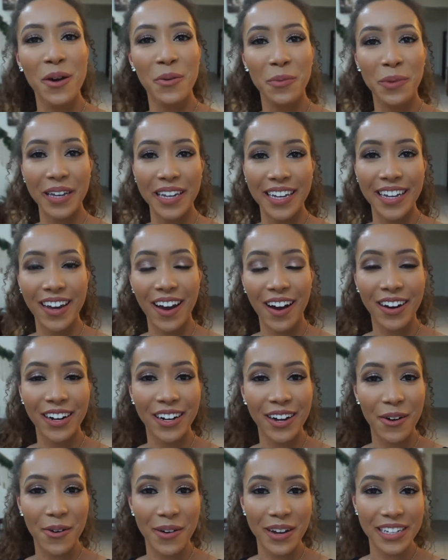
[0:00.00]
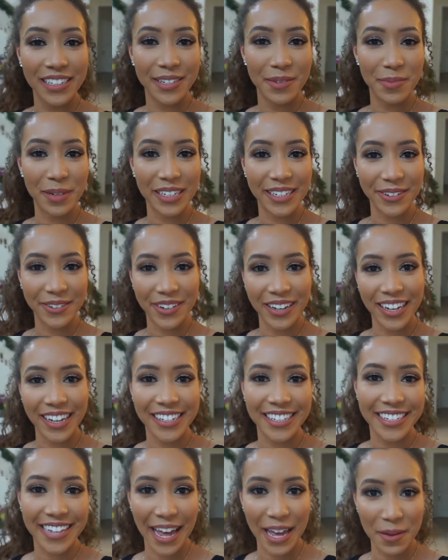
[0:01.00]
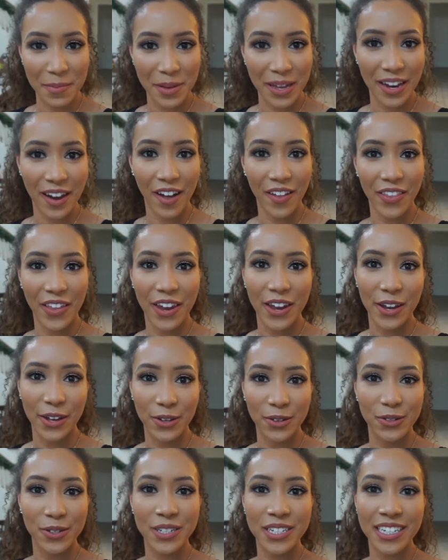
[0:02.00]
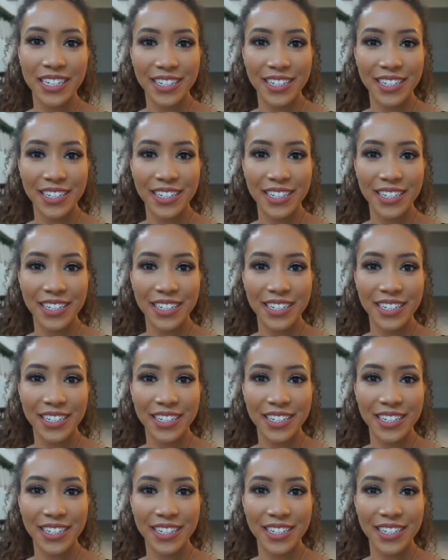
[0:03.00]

We are going to be doing a segment on the news,